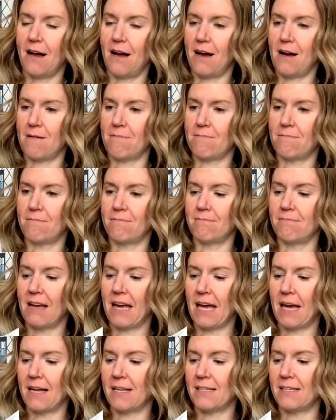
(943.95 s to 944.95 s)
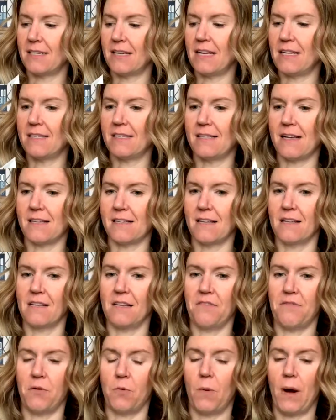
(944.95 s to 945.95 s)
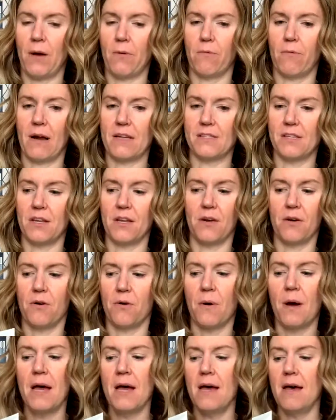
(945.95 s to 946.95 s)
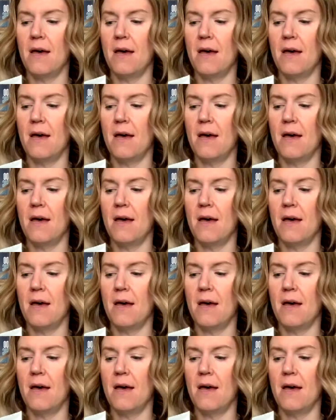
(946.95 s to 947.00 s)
and it doesn't leave a white residue.